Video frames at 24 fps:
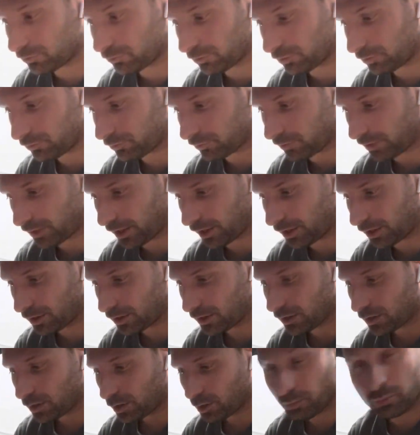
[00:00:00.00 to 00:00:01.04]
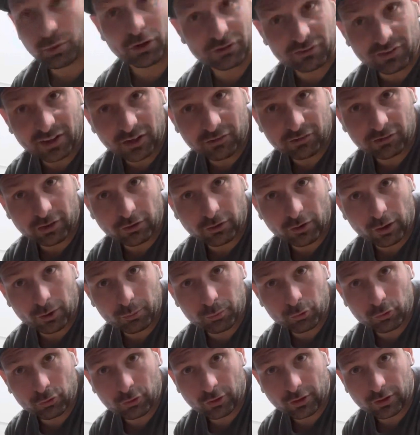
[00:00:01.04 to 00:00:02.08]
just put DSLR
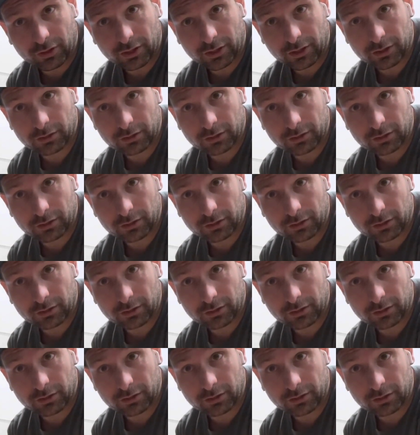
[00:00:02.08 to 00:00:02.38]
booth on it.